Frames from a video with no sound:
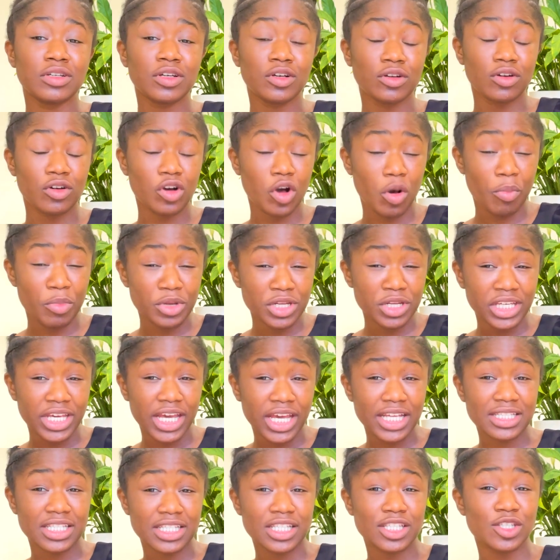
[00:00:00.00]

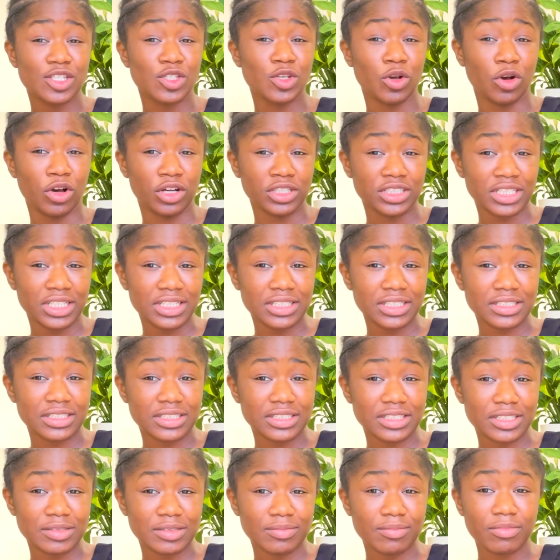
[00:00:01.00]
communicating to your audience,
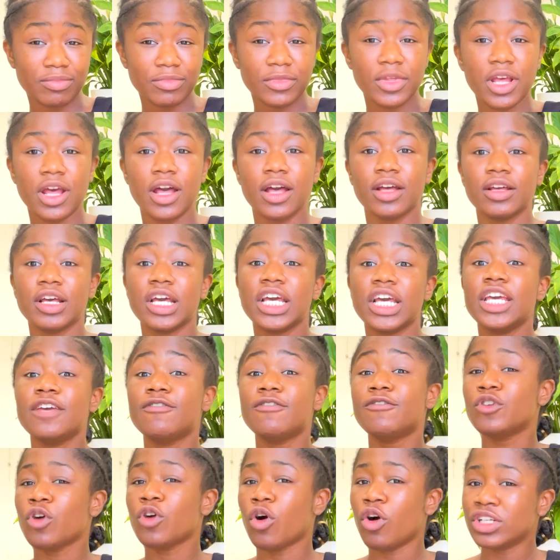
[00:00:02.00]
if
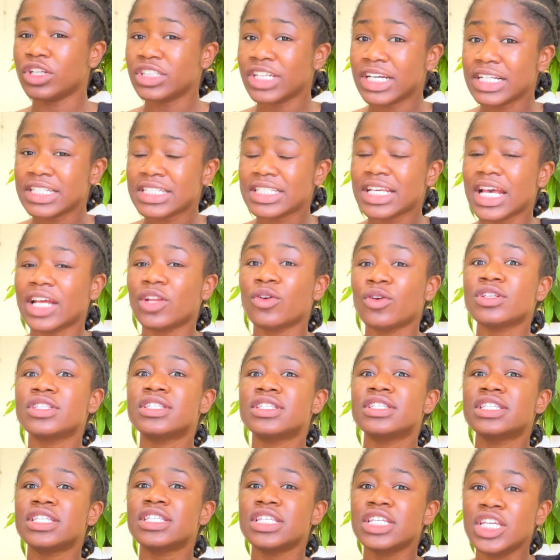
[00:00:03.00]
your audience cannot
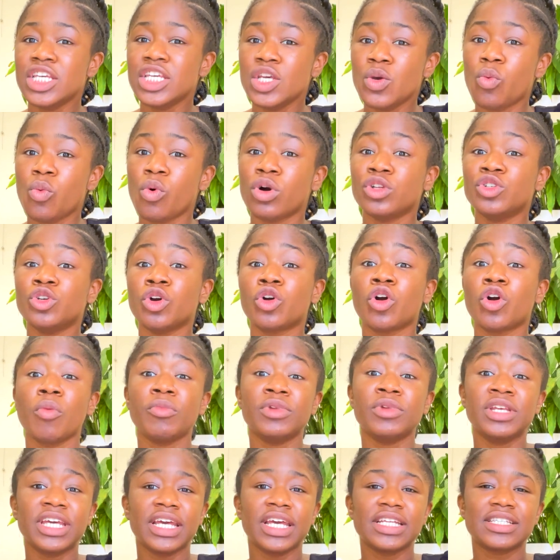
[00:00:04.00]
see what you're
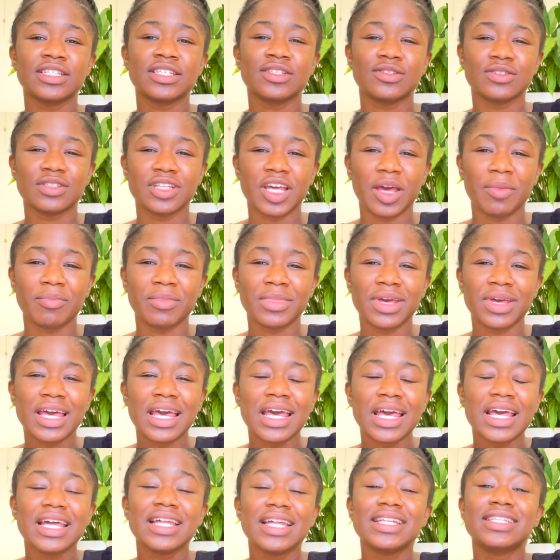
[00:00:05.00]
communicating to them,
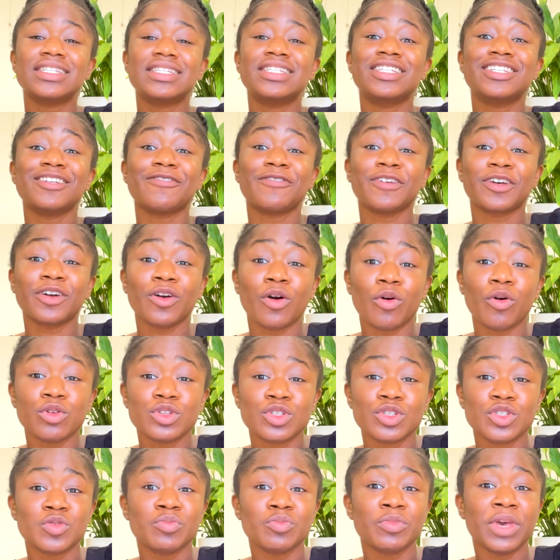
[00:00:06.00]
it's difficult
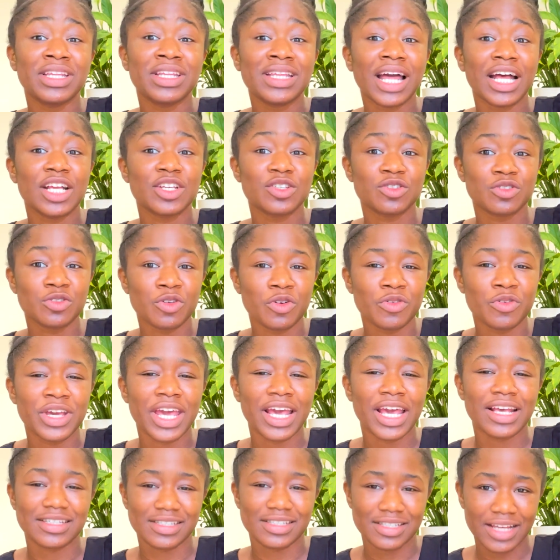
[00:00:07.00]
to make that story
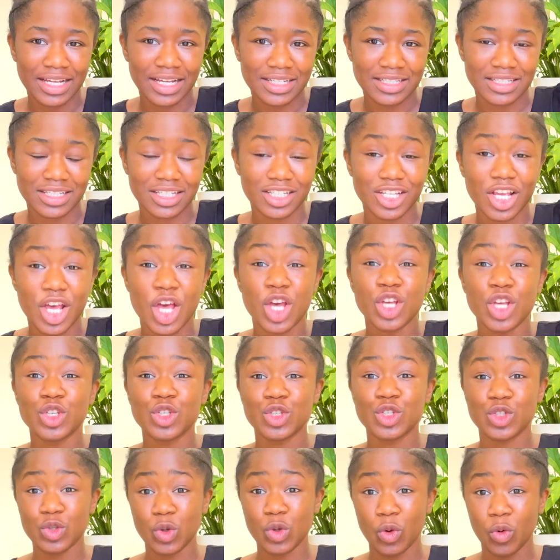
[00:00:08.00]
exciting.
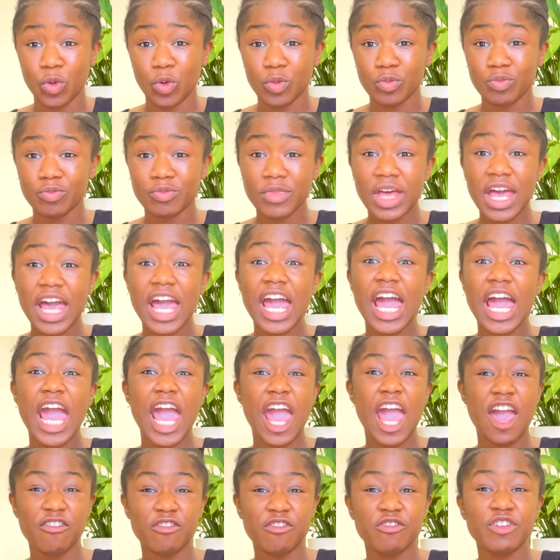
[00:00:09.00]
So,
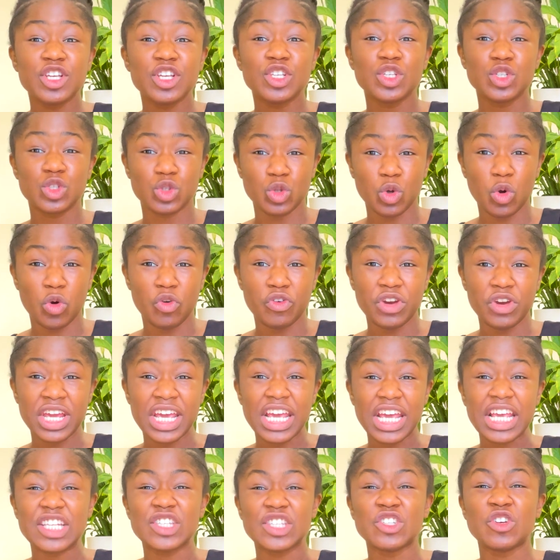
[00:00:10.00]
every story
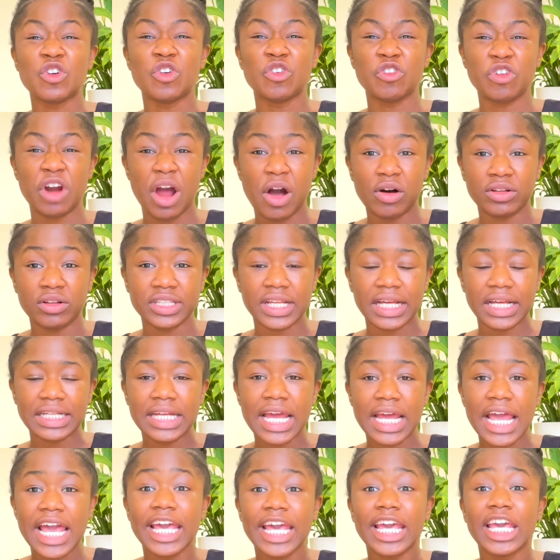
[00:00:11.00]
is grounded
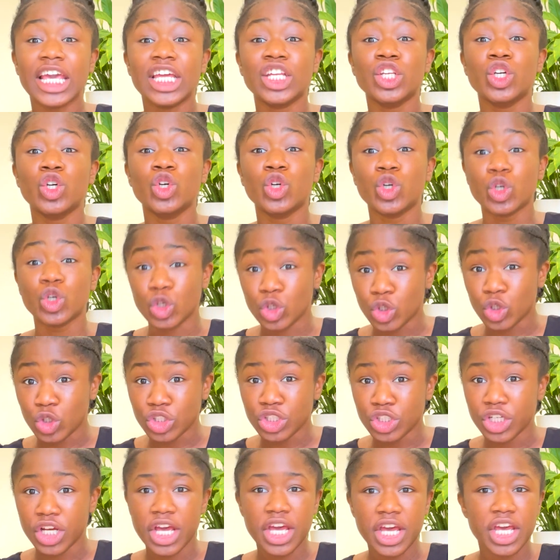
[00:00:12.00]
in good
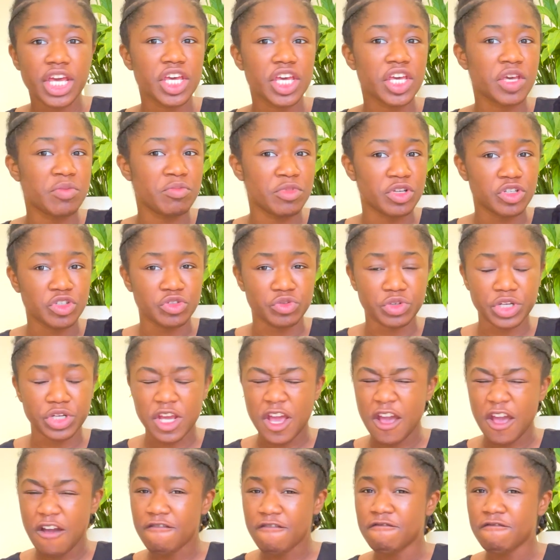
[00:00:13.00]
imagery,
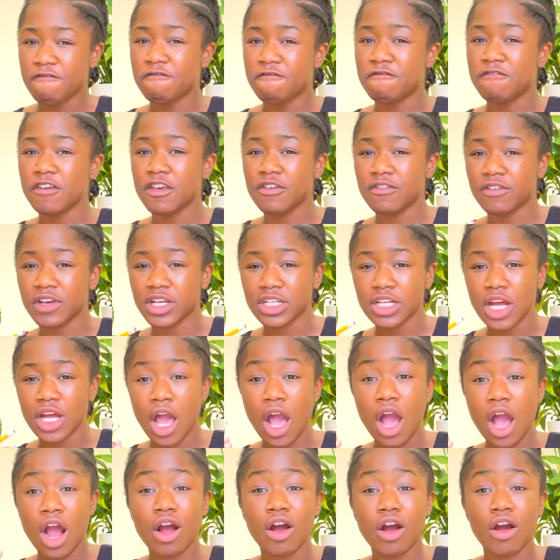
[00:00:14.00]
vivid,
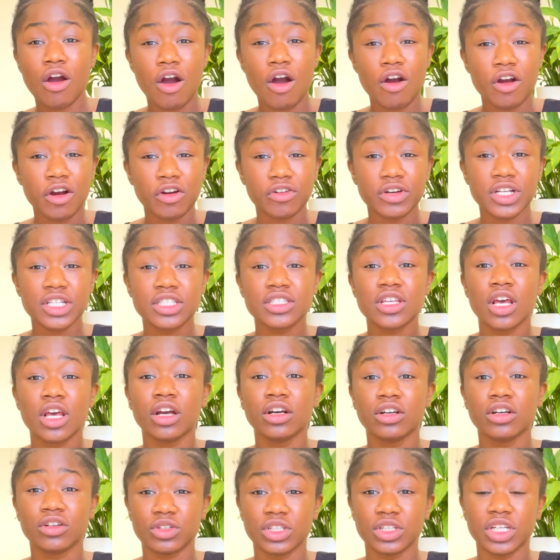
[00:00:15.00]
concrete,
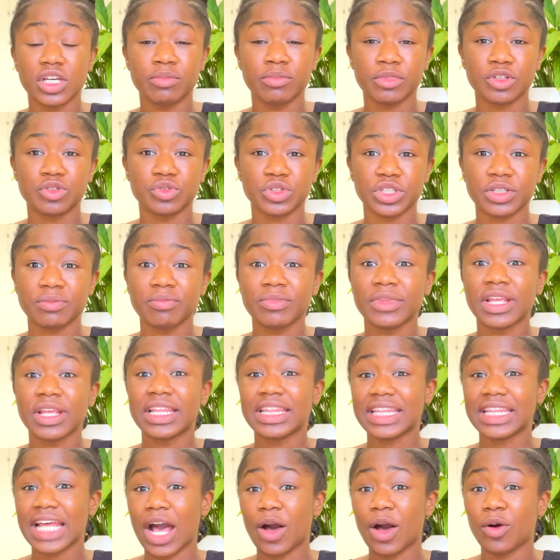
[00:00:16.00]
good imagery.
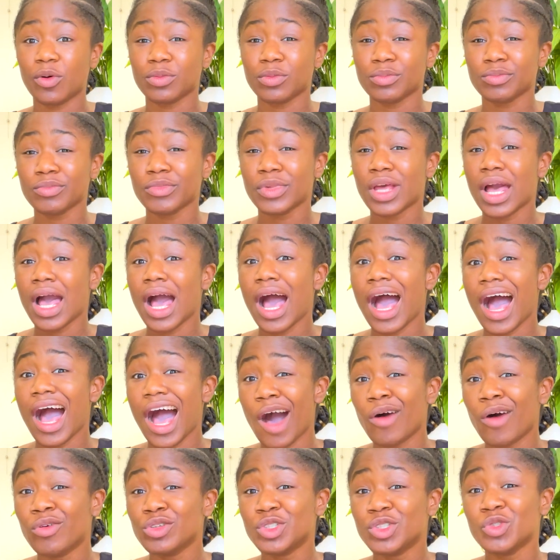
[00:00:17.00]
Now,
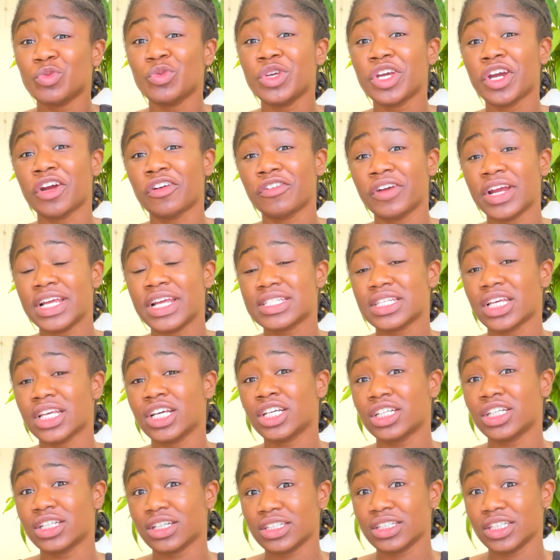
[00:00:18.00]
how do we create a
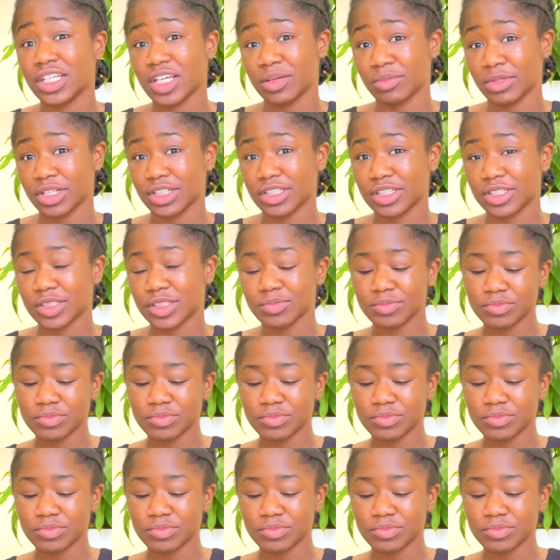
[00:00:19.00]
good image?